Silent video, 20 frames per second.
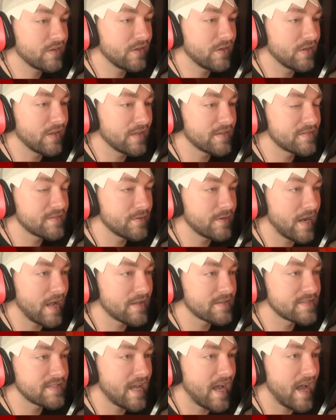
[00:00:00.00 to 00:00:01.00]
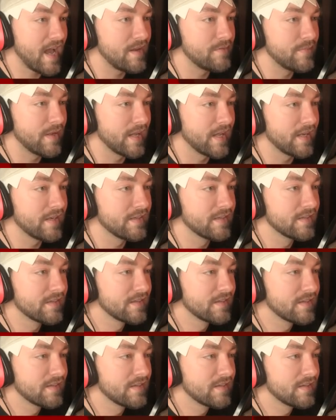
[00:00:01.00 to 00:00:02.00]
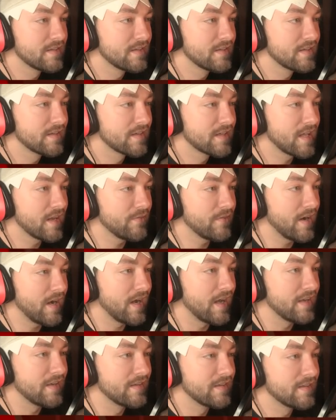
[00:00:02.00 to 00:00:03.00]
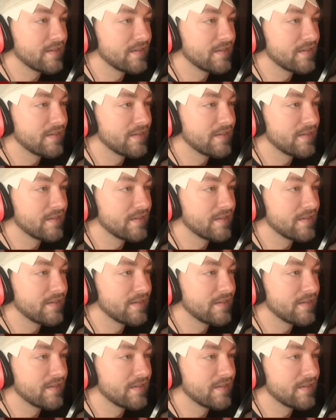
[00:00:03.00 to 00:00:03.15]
Dude, let's do it outside, man. Come on.